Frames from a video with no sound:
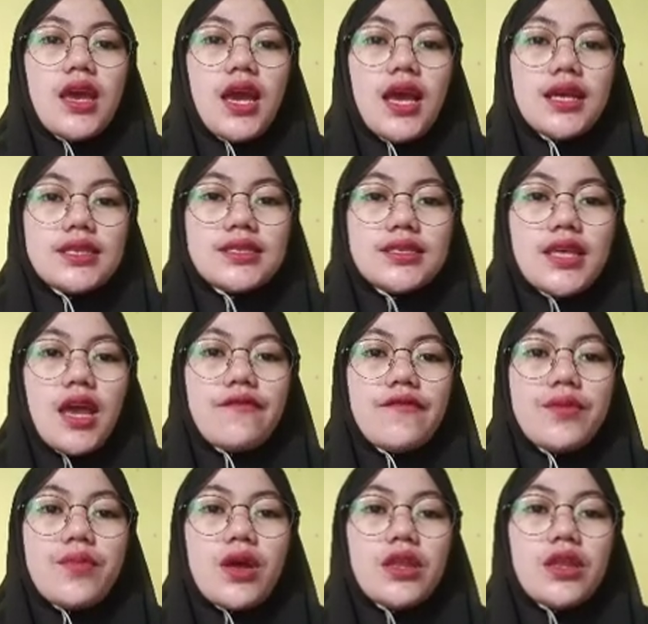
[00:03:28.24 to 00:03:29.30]
As
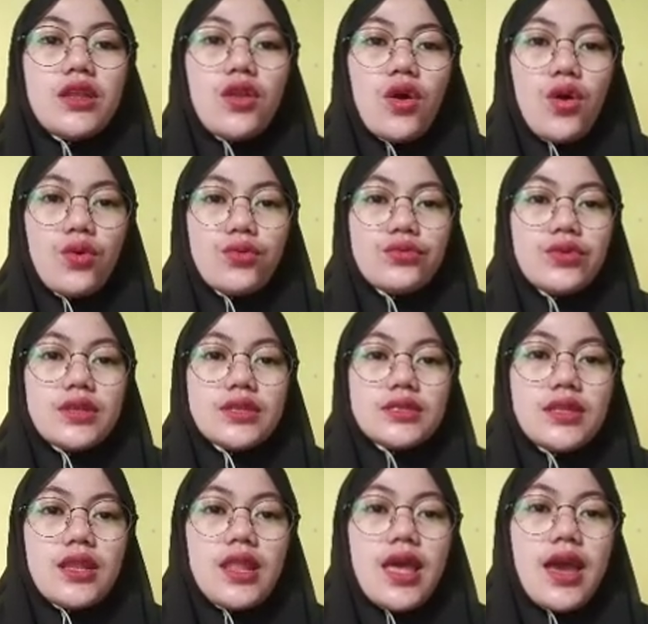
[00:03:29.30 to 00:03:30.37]
everybody knows
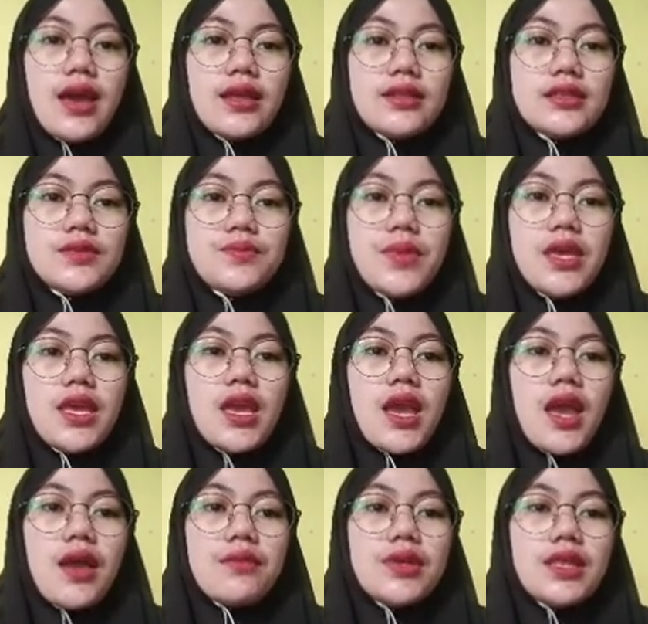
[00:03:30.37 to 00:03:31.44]
that speaking
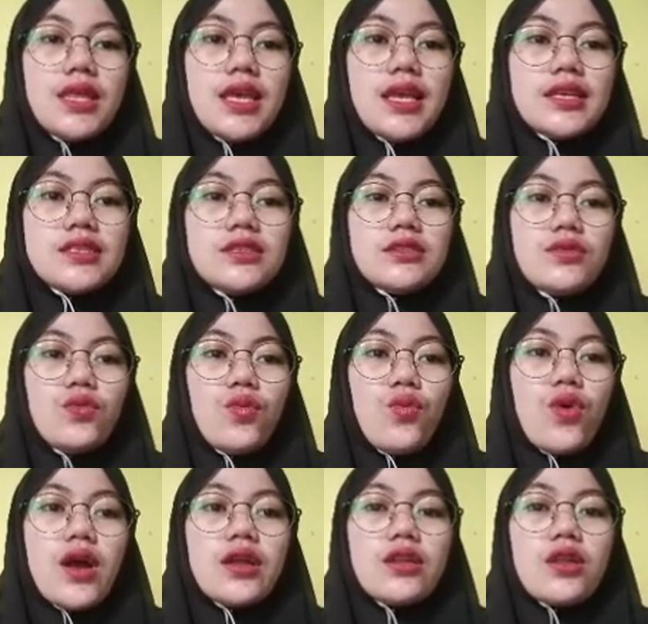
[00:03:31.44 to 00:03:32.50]
ability is one